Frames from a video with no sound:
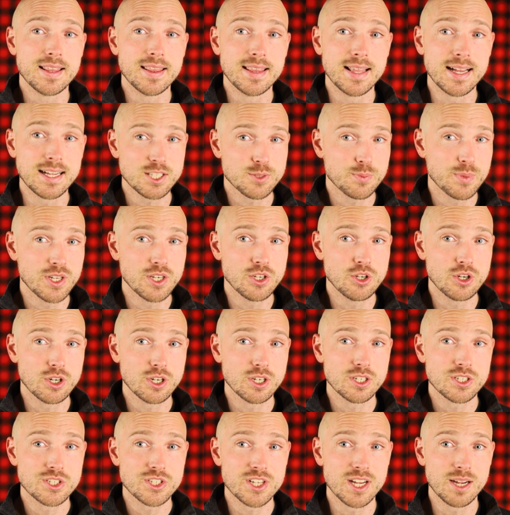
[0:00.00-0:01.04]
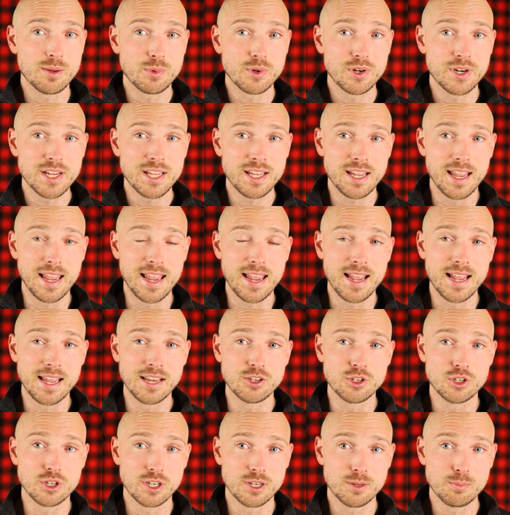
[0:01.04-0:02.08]
that's been your summary
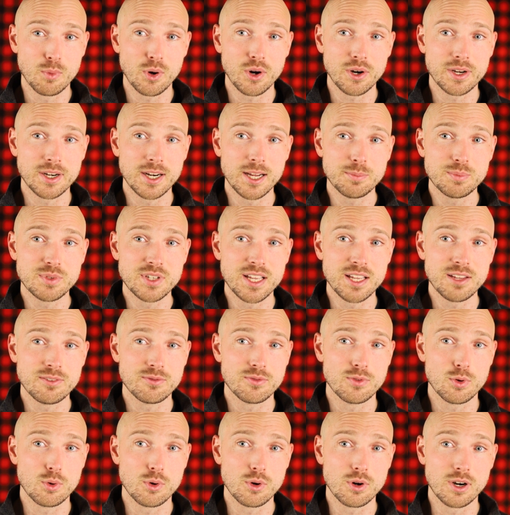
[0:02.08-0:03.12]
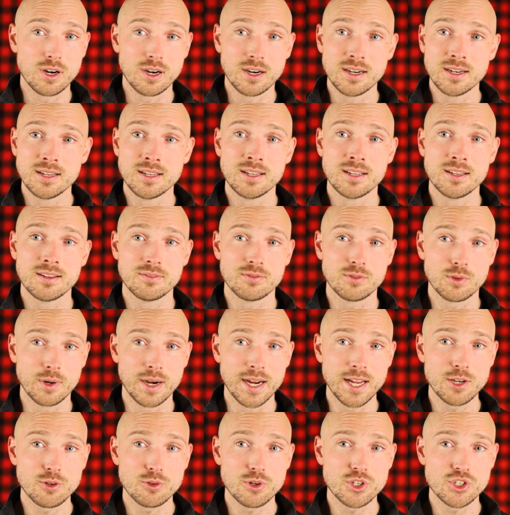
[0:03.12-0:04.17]
and your market update for
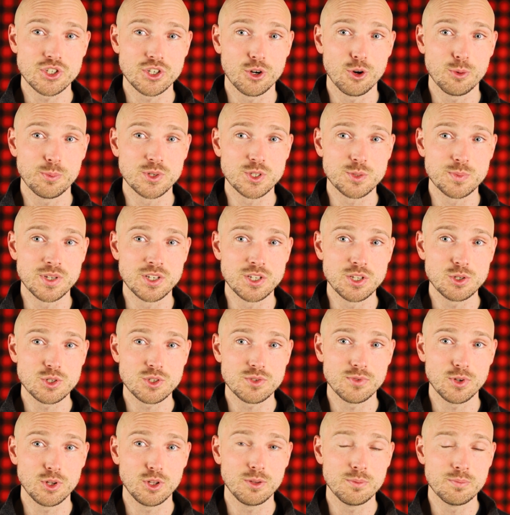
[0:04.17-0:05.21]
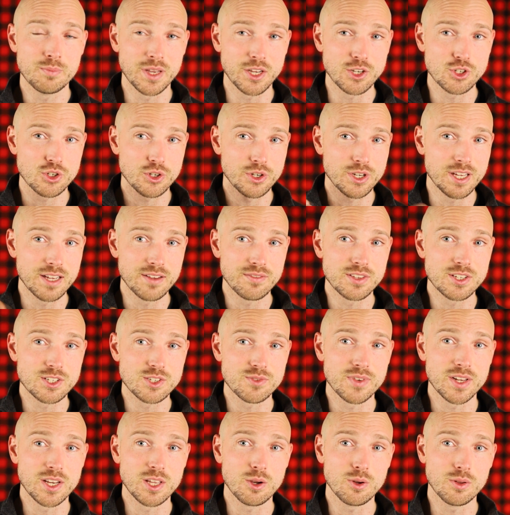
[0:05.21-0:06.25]
Anchorage. I hope it's been useful. Make sure you give
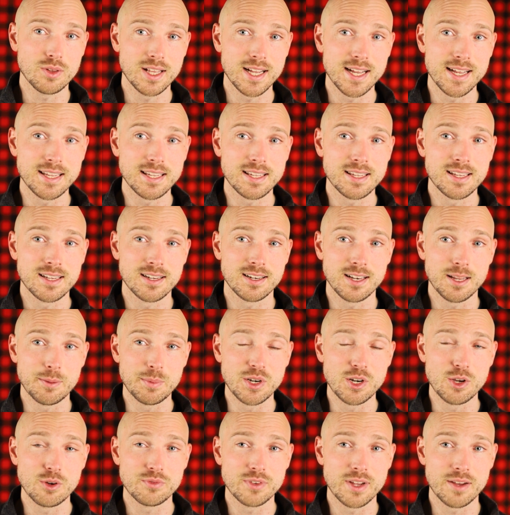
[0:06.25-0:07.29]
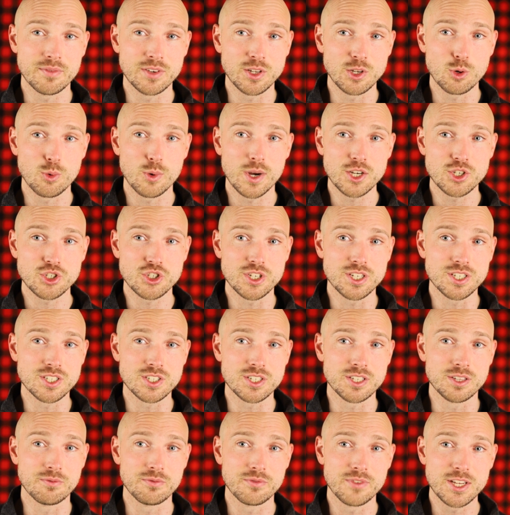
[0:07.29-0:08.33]
this video a like. Let me know if you have any
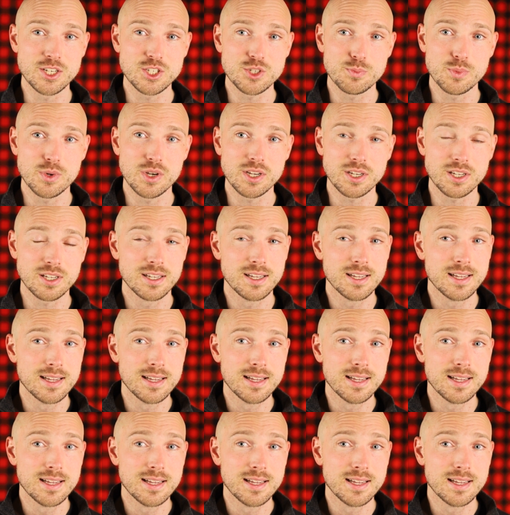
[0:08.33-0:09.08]
questions on Facebook